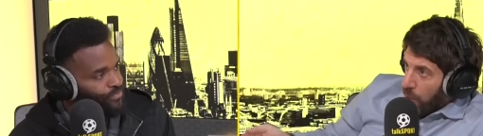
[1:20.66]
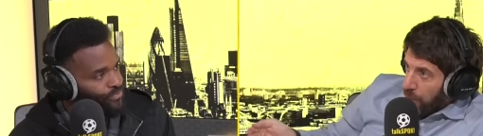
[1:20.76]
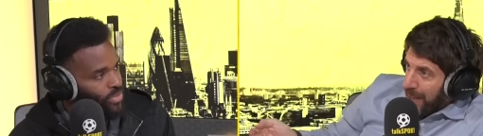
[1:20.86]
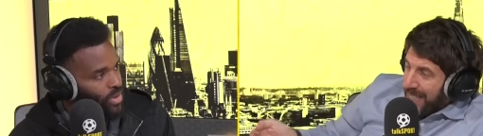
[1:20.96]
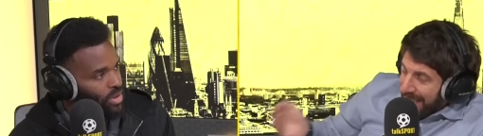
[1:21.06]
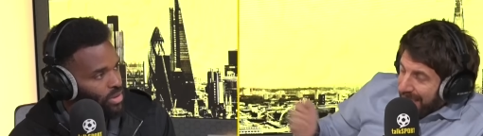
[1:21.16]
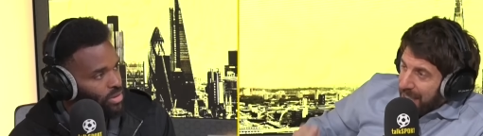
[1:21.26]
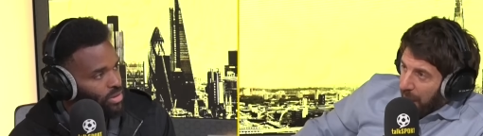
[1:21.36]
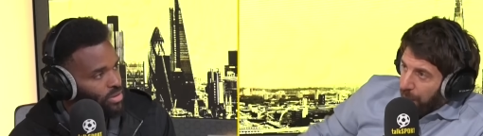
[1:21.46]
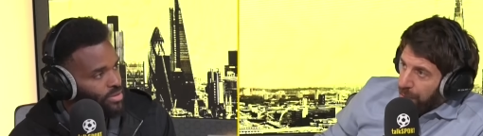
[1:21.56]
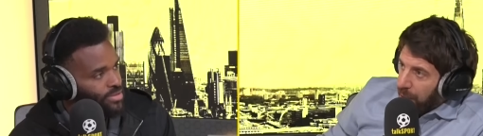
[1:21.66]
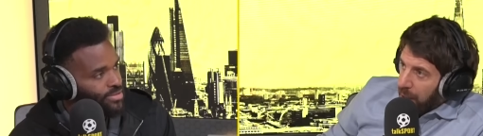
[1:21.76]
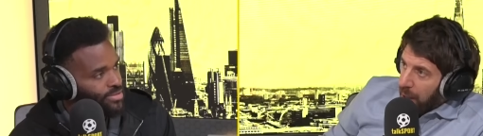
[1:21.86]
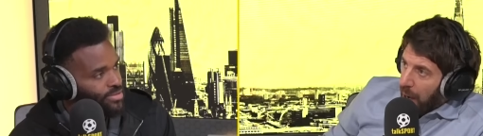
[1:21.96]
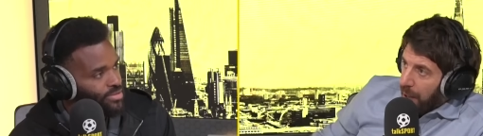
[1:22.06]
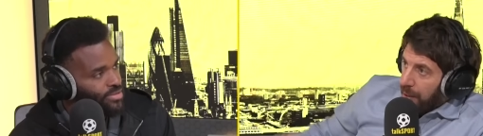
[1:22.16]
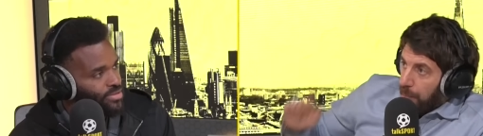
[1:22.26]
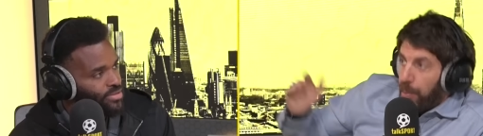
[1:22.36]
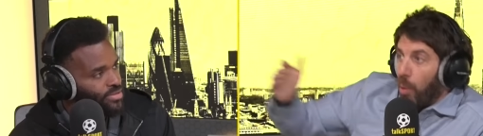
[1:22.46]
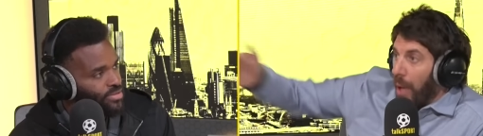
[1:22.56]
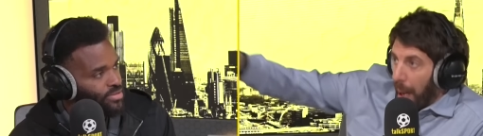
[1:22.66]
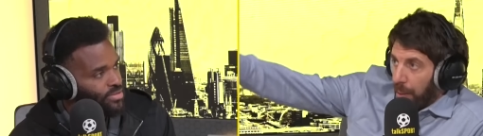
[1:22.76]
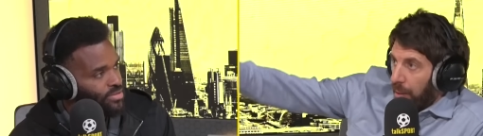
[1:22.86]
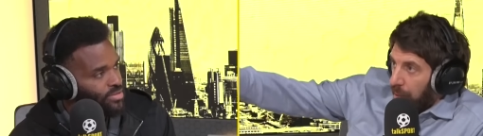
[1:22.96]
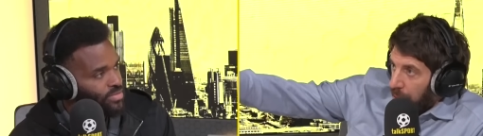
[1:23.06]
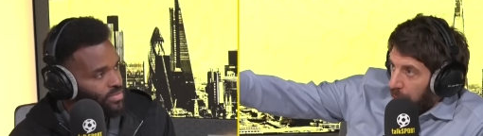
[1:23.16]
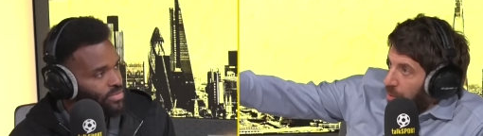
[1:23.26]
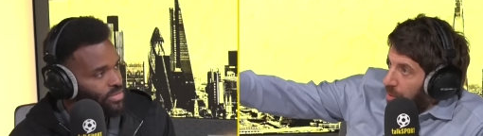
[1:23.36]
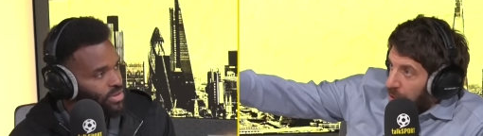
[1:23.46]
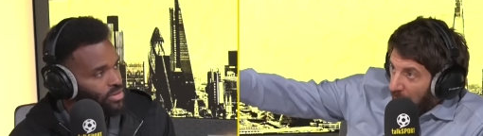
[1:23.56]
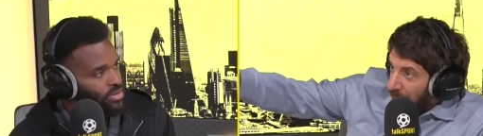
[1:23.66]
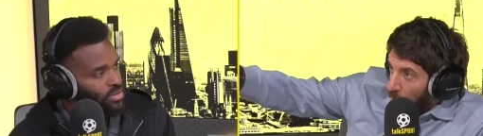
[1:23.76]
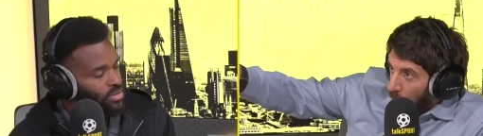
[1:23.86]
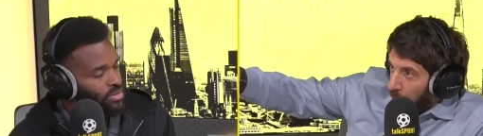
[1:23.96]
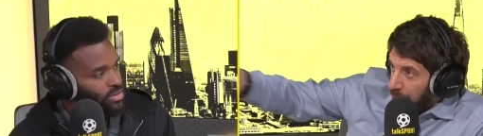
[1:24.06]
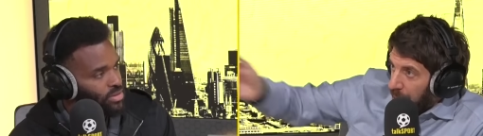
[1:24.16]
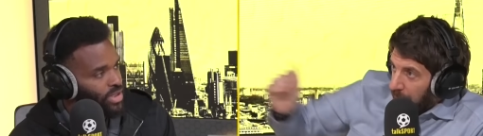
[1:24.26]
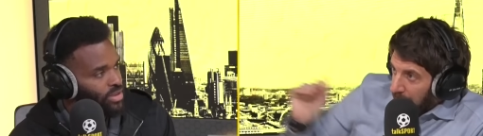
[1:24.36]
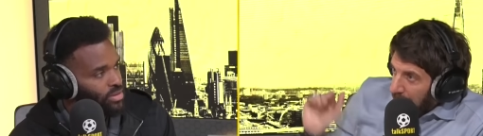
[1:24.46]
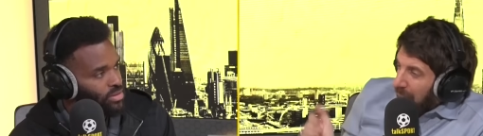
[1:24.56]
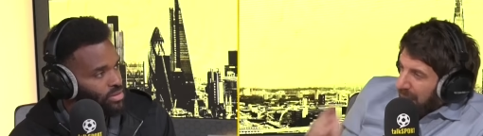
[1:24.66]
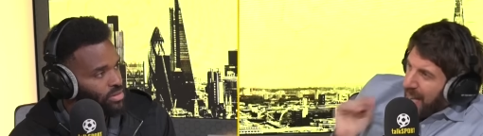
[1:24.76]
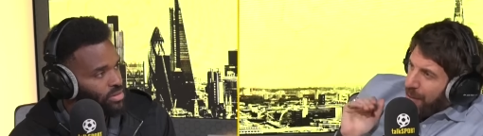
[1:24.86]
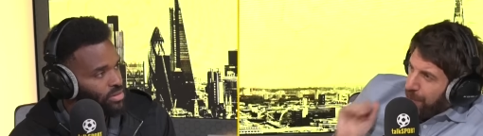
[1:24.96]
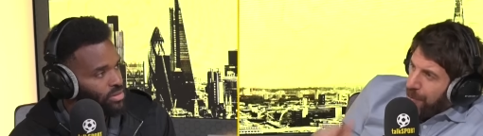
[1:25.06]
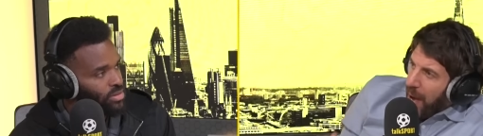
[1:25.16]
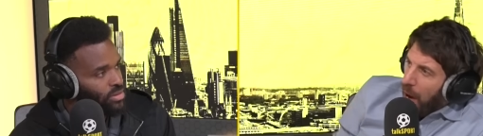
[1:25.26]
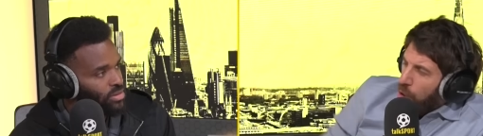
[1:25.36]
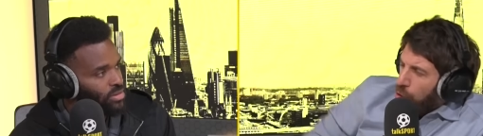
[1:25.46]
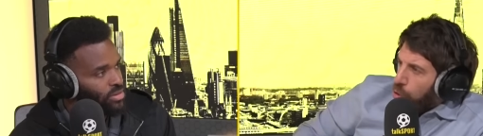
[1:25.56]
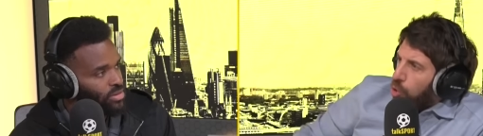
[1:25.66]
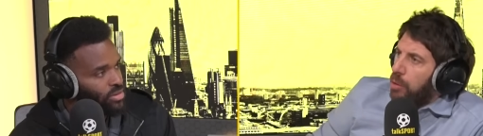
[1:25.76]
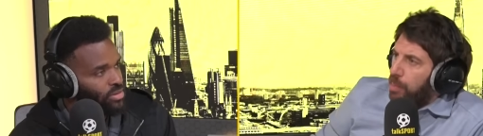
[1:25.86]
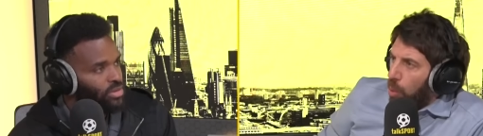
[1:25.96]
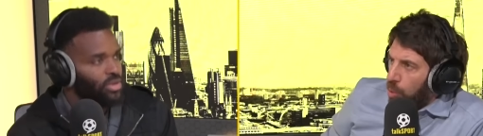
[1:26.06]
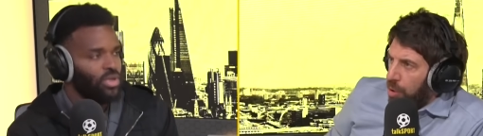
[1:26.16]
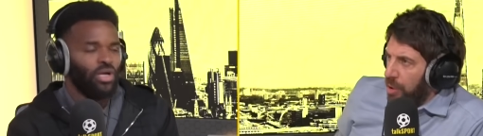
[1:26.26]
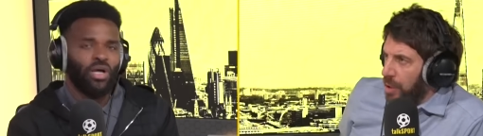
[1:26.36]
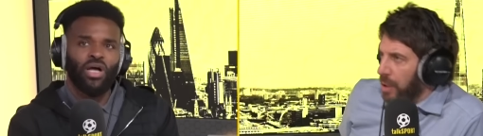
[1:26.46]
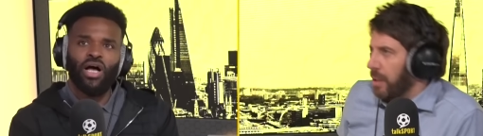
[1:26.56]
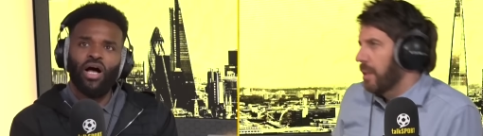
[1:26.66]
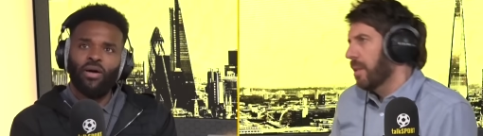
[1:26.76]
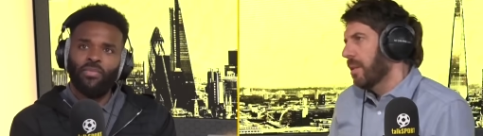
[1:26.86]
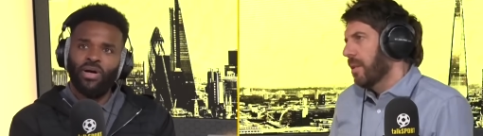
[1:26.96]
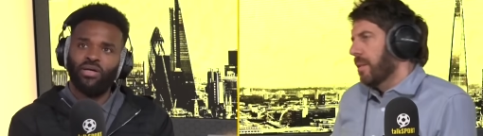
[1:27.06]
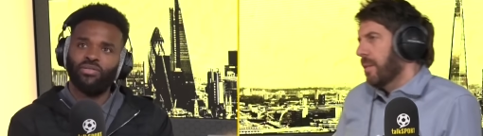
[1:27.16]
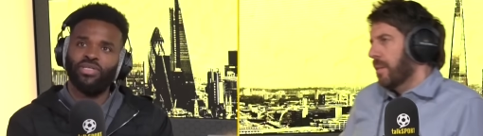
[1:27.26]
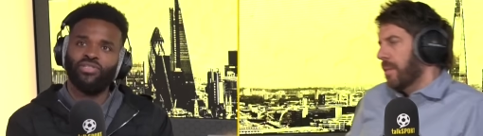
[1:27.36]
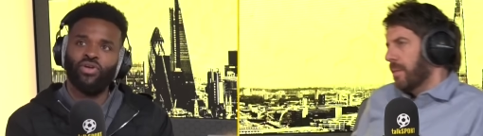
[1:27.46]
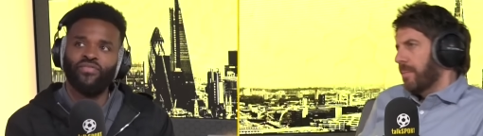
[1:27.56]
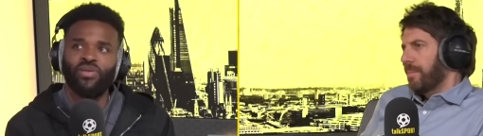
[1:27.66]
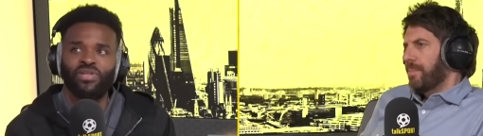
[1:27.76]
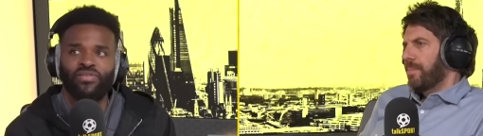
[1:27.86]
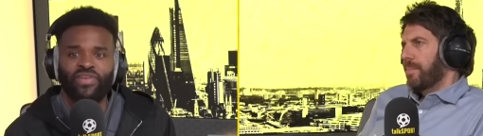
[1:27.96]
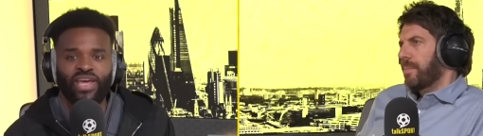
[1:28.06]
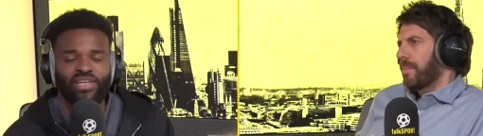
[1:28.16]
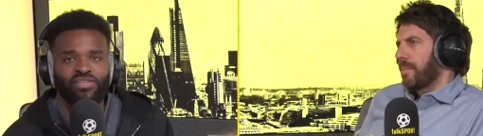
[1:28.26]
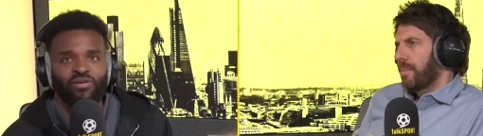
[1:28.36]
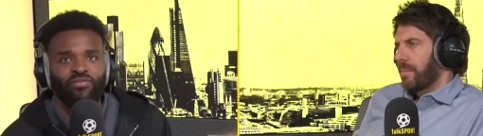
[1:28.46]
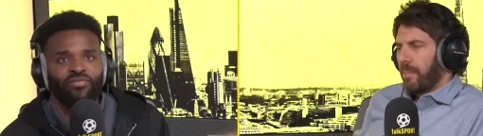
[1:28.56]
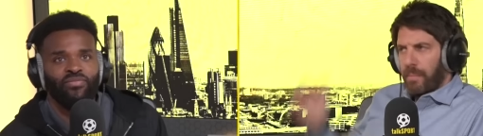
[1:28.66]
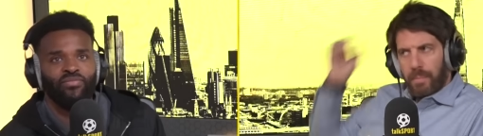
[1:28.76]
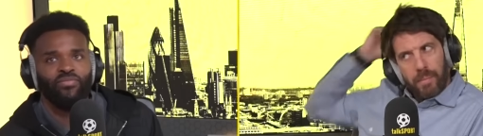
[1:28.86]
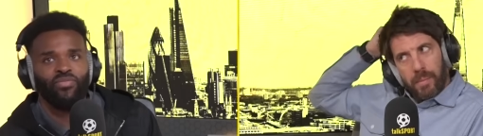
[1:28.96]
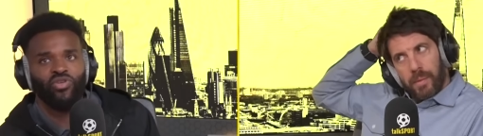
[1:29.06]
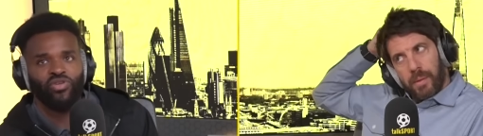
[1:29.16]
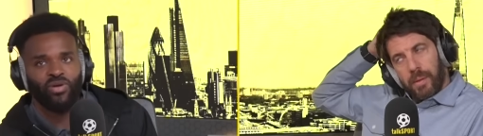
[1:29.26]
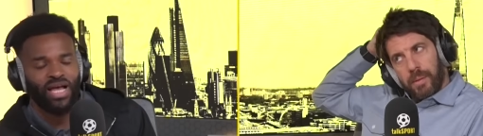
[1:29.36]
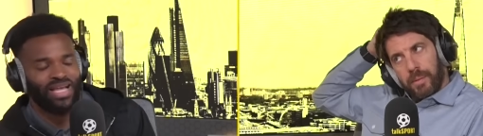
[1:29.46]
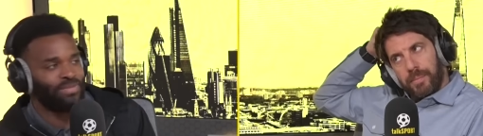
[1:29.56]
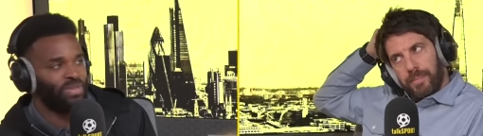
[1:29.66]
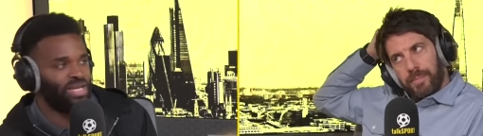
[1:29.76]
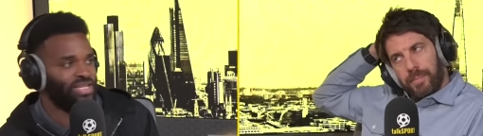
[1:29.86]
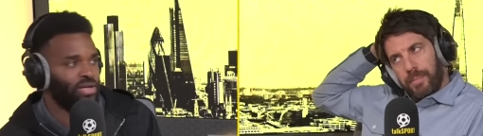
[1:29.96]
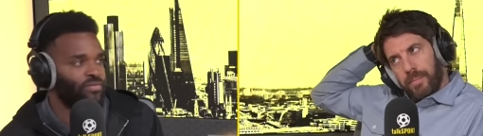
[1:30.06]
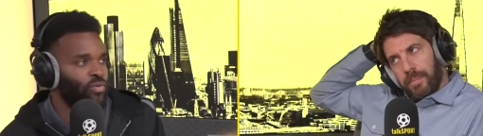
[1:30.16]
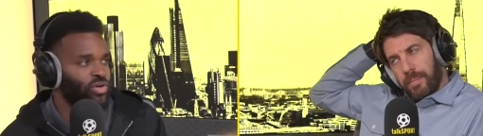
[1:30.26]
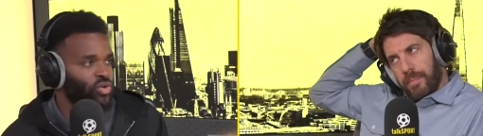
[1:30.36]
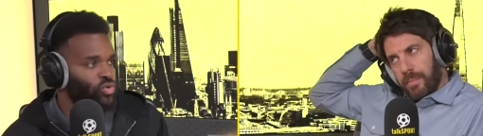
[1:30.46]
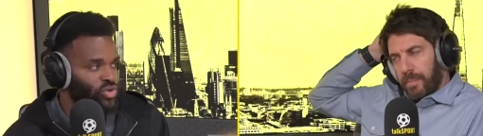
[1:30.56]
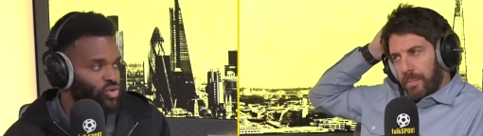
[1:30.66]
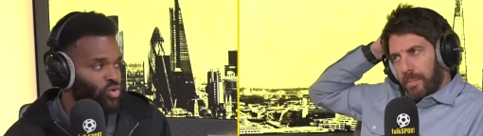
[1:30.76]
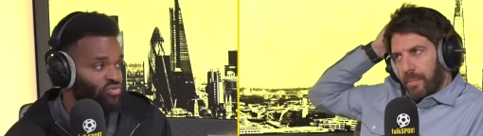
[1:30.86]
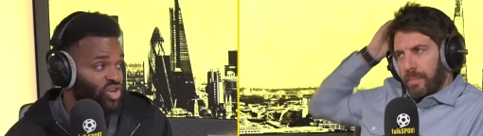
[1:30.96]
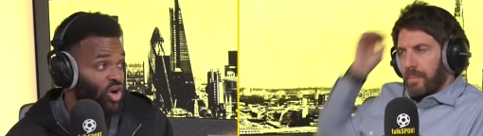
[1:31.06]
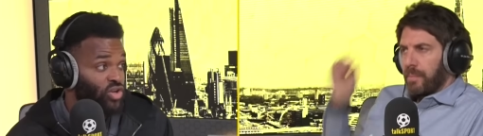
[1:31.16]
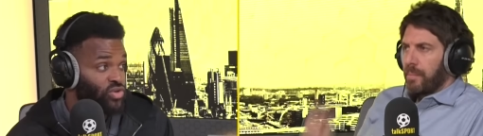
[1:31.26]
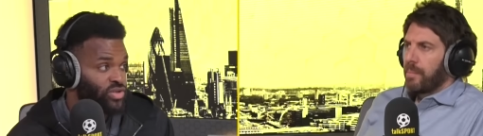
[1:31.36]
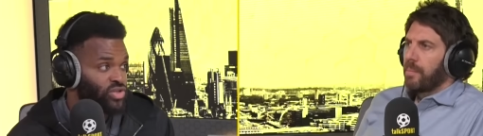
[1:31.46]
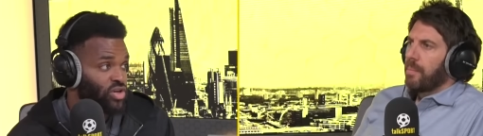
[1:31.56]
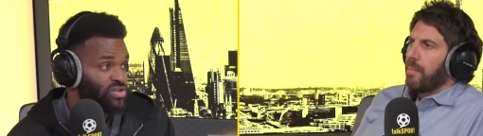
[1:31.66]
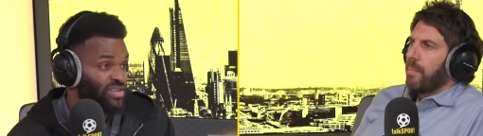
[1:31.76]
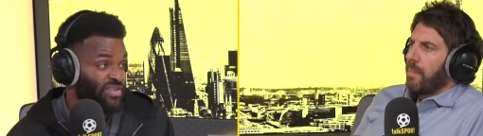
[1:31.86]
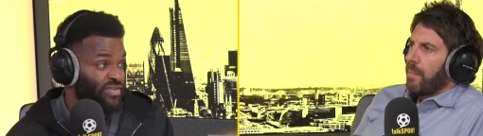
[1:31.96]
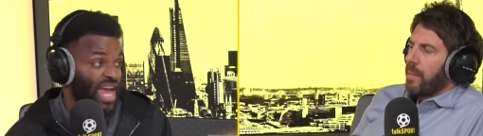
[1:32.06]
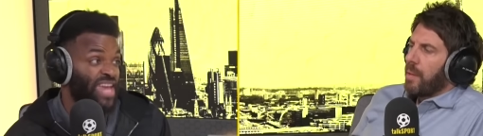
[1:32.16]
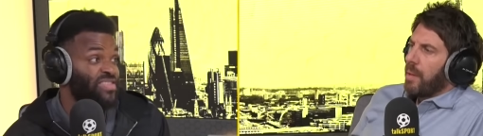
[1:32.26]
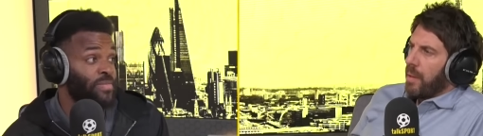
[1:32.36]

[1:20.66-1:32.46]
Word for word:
Speaker 1: have been least up for it under Paul Lambert, who mm you never got on with. Yeah. Is that fair across the board, do you think?
Speaker 2: Um, it's not even so much of a case of. Uh, as being a centre forward, you always want to score regardless who's in charge, even if you hate the